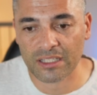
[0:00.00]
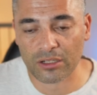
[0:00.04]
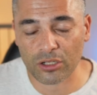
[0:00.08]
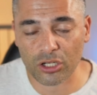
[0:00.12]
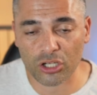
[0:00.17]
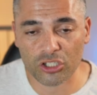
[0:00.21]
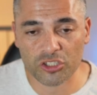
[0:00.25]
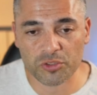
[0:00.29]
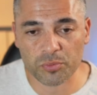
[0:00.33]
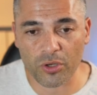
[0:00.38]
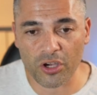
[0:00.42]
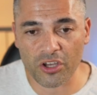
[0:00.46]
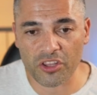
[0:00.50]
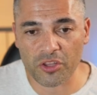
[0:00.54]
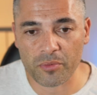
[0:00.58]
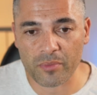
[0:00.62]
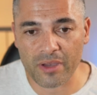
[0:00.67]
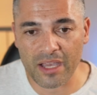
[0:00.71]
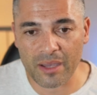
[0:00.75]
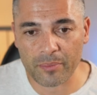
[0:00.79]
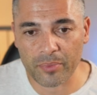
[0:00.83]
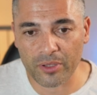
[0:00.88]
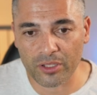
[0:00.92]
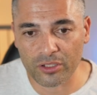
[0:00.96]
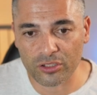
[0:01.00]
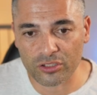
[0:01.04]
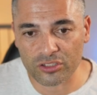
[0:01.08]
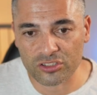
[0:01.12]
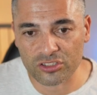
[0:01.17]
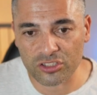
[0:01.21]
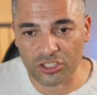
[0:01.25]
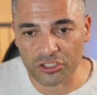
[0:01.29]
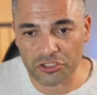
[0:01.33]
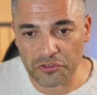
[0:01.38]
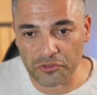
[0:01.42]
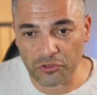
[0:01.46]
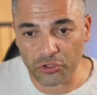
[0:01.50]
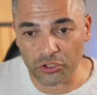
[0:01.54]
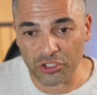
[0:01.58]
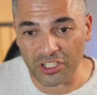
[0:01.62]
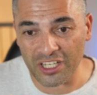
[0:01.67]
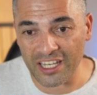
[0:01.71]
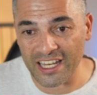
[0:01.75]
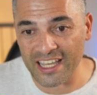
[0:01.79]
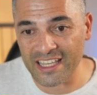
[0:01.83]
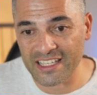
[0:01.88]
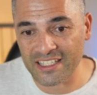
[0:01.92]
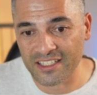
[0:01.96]
close by on the map it looks like you've got a
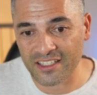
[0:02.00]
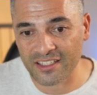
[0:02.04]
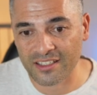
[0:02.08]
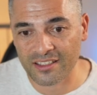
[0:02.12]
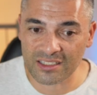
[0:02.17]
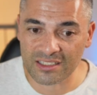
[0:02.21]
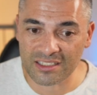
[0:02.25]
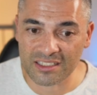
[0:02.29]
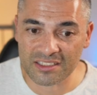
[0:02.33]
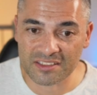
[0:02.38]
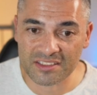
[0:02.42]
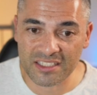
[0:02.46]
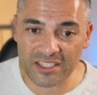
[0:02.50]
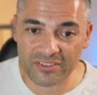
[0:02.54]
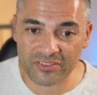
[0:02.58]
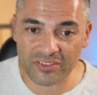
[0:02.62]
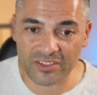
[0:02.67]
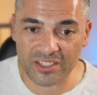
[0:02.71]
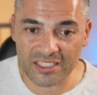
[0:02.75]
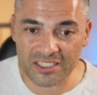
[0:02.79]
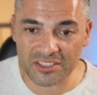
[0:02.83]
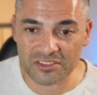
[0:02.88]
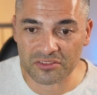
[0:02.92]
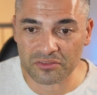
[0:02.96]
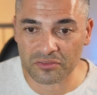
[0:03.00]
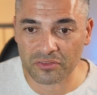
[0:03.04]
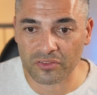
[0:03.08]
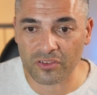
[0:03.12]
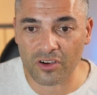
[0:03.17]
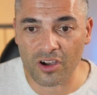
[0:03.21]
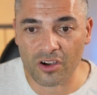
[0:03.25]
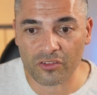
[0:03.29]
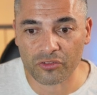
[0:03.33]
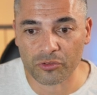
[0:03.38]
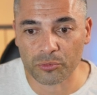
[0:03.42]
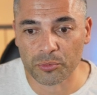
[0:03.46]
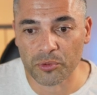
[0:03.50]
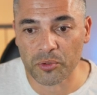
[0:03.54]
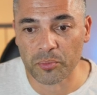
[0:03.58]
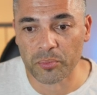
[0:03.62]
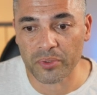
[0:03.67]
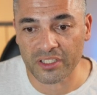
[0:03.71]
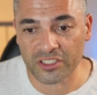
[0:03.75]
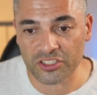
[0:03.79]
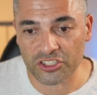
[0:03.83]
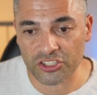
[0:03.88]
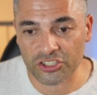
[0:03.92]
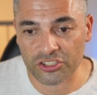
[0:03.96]
lake, and it definitely isn't far from the
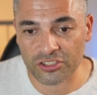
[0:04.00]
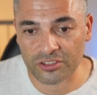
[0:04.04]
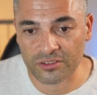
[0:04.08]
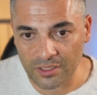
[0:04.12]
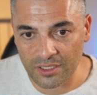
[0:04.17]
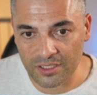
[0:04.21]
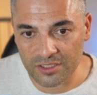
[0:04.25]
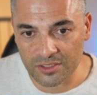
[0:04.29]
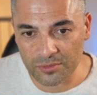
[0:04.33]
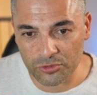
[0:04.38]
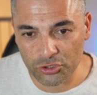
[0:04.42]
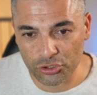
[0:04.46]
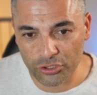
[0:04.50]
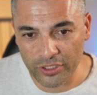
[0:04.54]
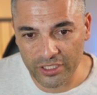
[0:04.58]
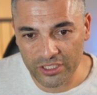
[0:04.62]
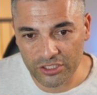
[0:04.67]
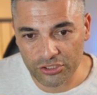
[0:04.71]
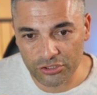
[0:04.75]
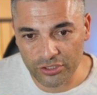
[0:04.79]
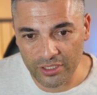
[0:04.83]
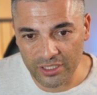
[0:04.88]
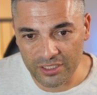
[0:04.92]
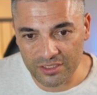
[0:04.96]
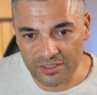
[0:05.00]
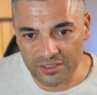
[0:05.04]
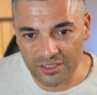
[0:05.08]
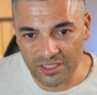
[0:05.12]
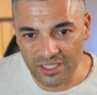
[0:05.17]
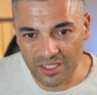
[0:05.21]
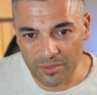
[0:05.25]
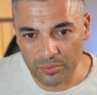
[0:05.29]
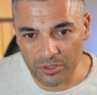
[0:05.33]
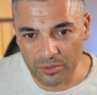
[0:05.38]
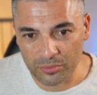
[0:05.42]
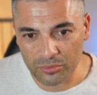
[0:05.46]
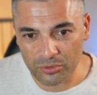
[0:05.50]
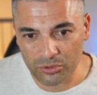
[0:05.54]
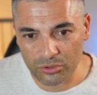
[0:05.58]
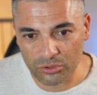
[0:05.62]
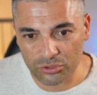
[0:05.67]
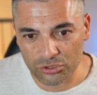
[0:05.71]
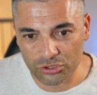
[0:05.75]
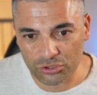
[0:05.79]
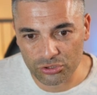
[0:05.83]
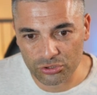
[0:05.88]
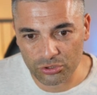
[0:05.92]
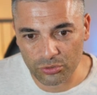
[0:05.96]
beach. There's some train tracks there, but I'm
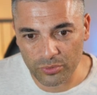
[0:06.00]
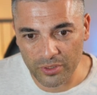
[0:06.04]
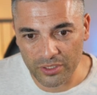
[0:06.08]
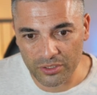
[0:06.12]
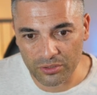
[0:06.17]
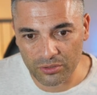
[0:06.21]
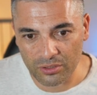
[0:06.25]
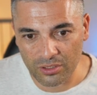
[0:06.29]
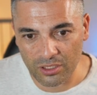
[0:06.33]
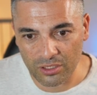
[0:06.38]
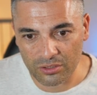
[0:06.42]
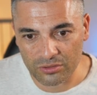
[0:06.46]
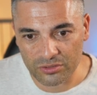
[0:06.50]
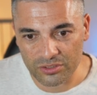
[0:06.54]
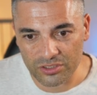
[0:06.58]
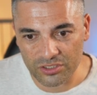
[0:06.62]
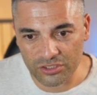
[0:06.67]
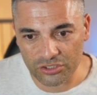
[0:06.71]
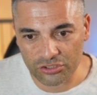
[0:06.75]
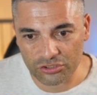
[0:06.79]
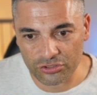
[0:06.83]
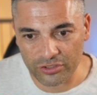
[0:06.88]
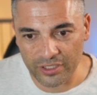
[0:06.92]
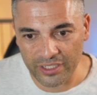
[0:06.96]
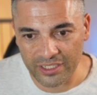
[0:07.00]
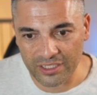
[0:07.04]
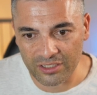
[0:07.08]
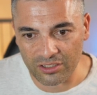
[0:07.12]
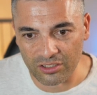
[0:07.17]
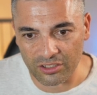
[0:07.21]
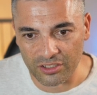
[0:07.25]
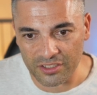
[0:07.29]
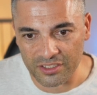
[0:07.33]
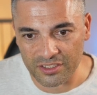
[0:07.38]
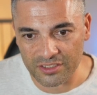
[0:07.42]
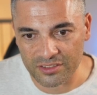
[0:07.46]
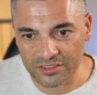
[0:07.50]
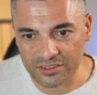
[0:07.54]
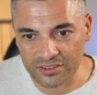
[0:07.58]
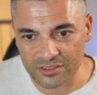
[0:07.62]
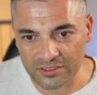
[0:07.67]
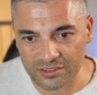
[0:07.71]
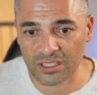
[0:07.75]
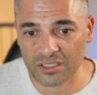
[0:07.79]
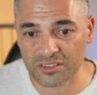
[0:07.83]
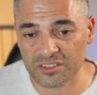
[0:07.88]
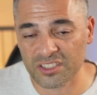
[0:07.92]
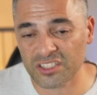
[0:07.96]
not sure where your closest train line
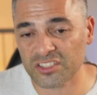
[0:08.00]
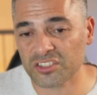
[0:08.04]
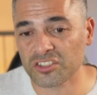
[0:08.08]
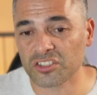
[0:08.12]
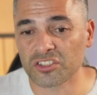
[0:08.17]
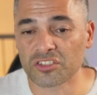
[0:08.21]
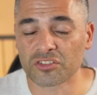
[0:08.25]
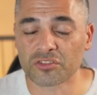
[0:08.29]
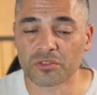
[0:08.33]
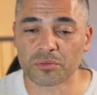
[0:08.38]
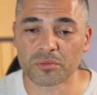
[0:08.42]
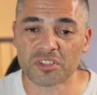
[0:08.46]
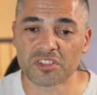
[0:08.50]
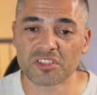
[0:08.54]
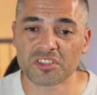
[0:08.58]
is. And distance from the